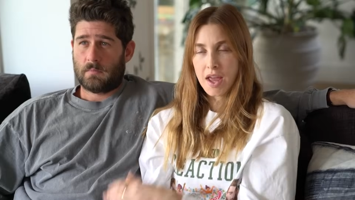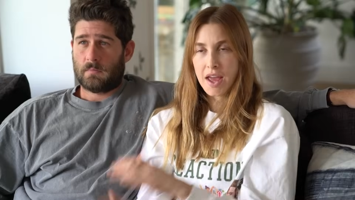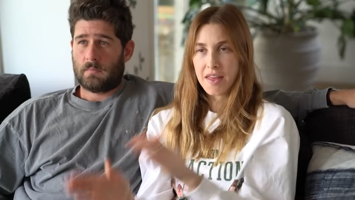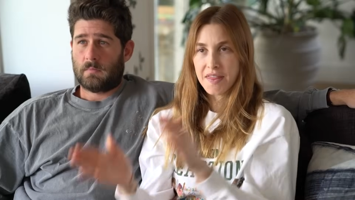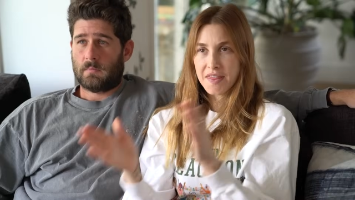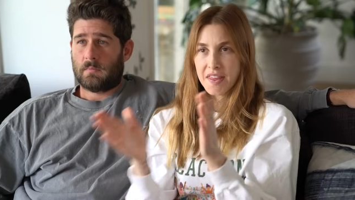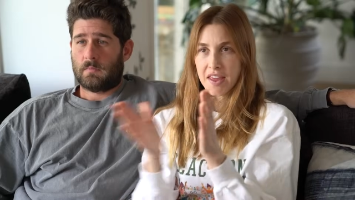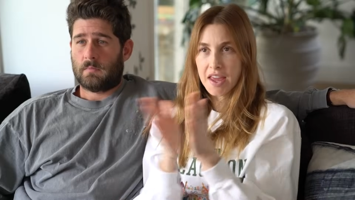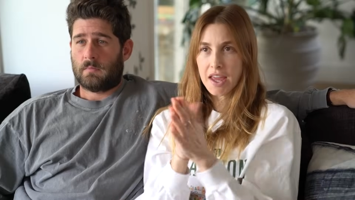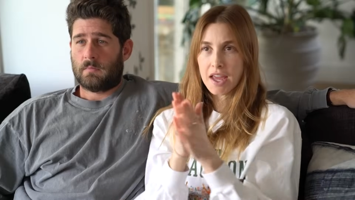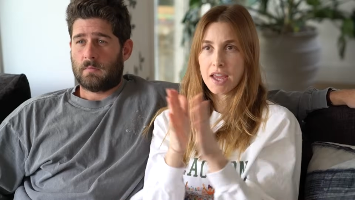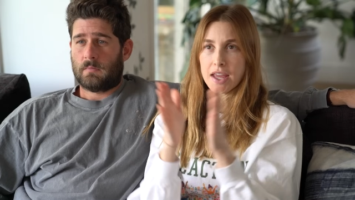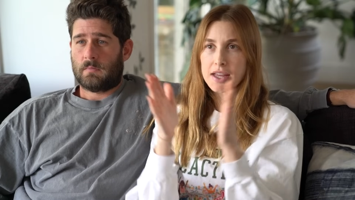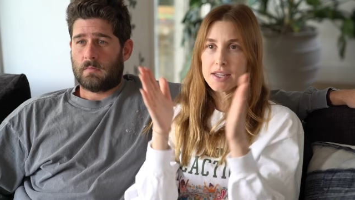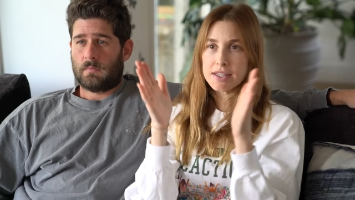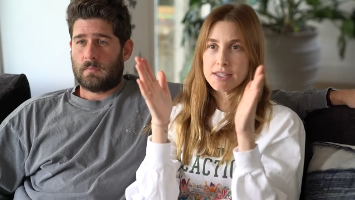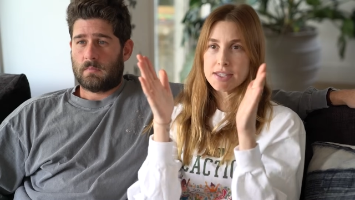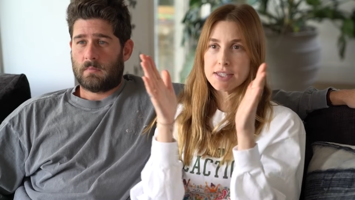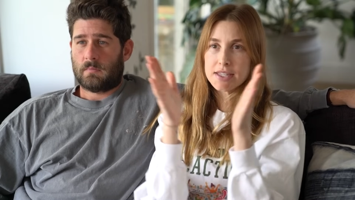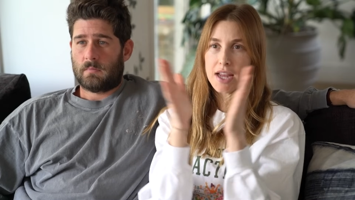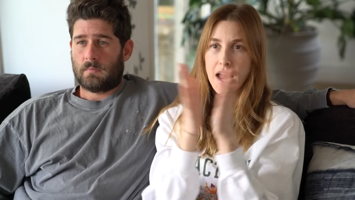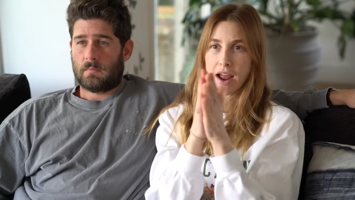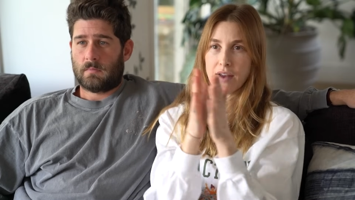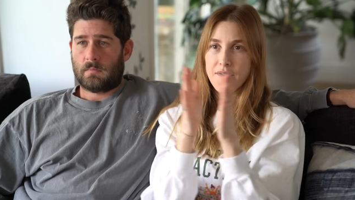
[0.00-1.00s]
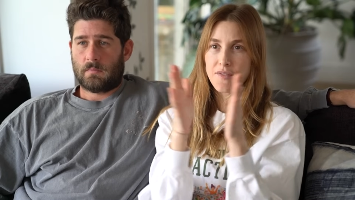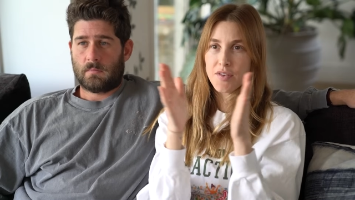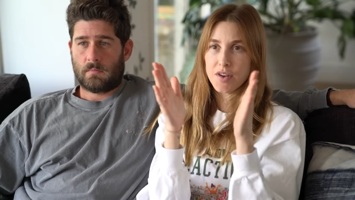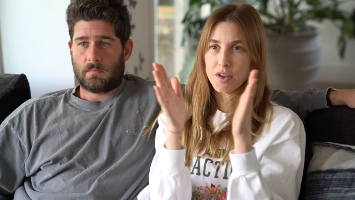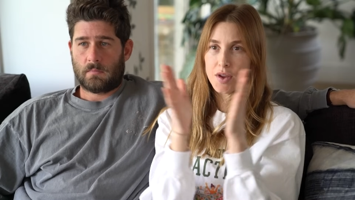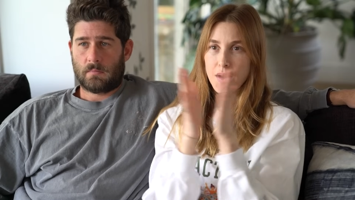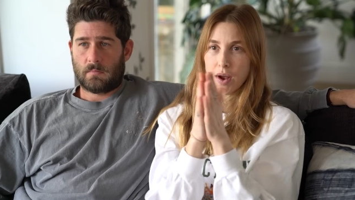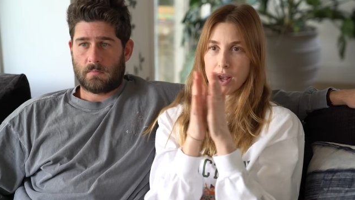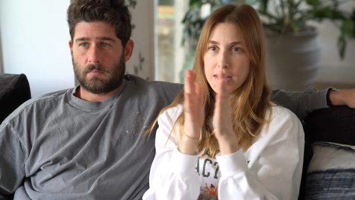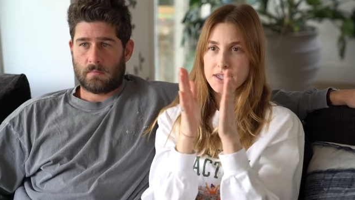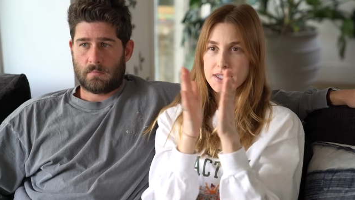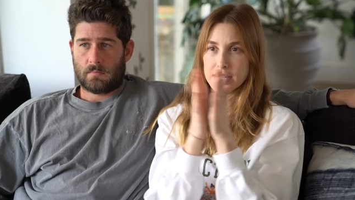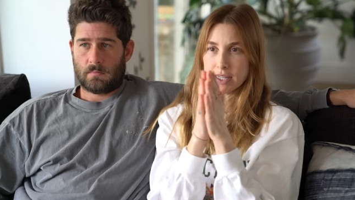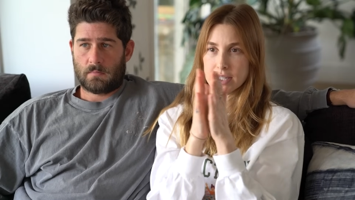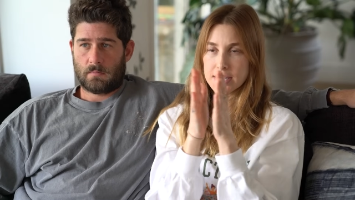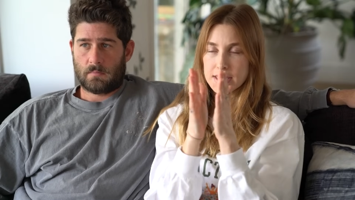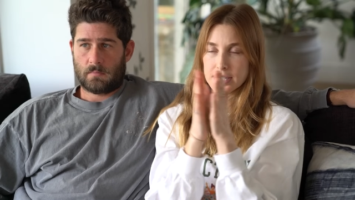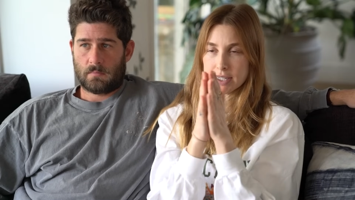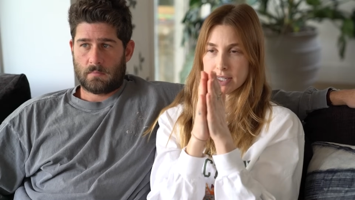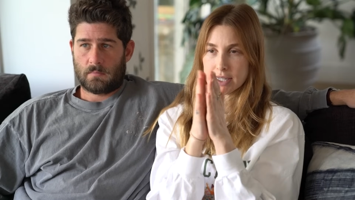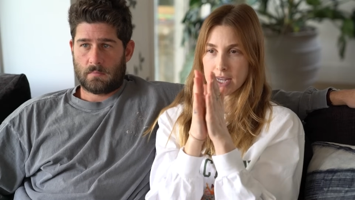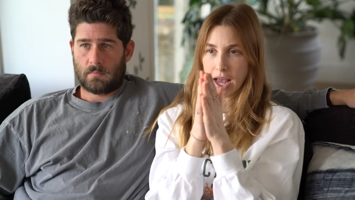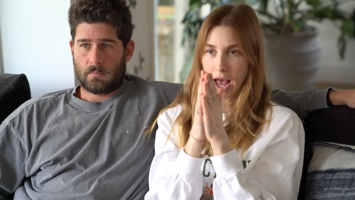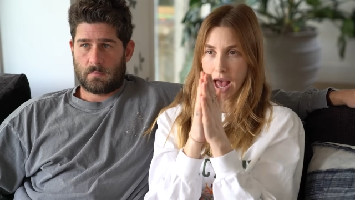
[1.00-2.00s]
Speaker 1: Yeah, I think it's time for you guys to
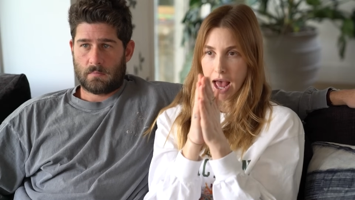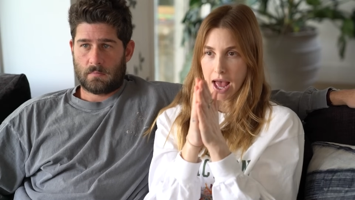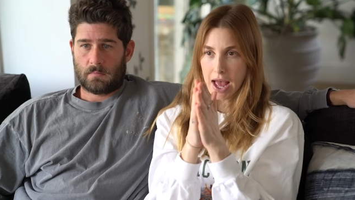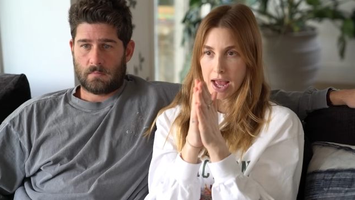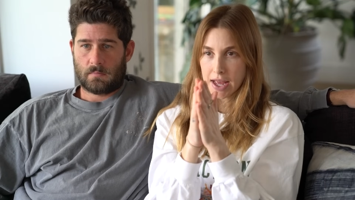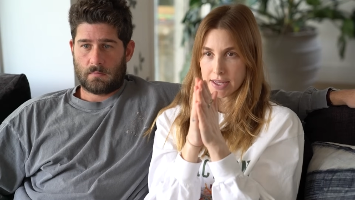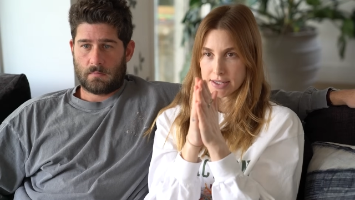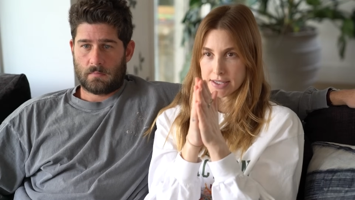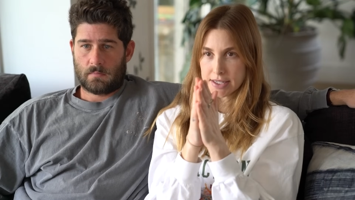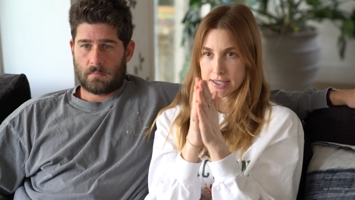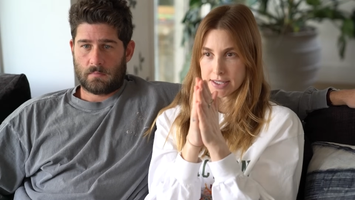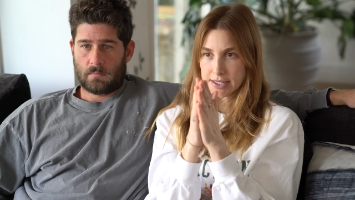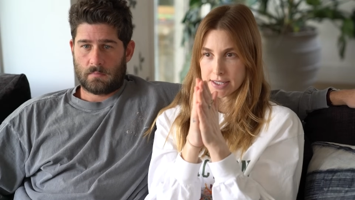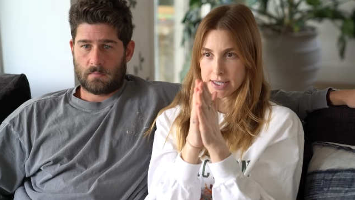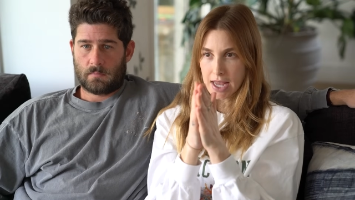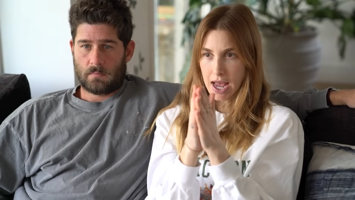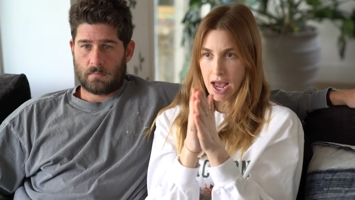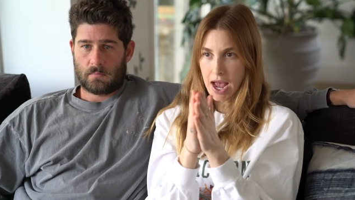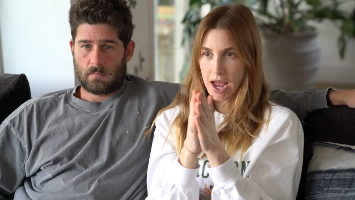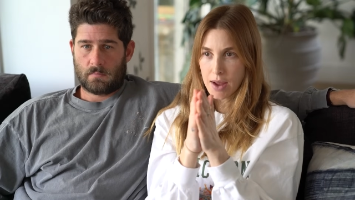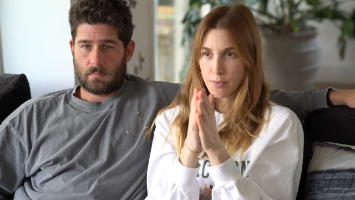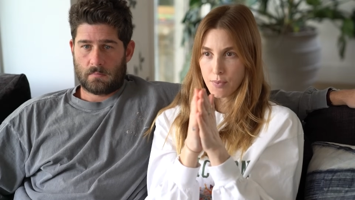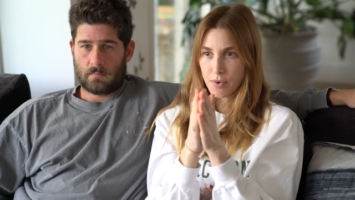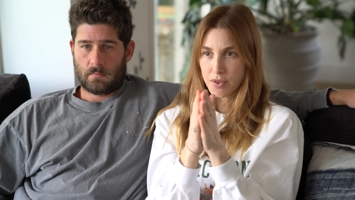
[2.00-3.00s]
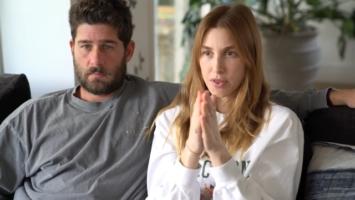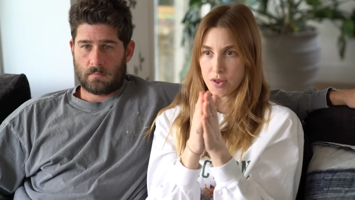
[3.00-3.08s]
decide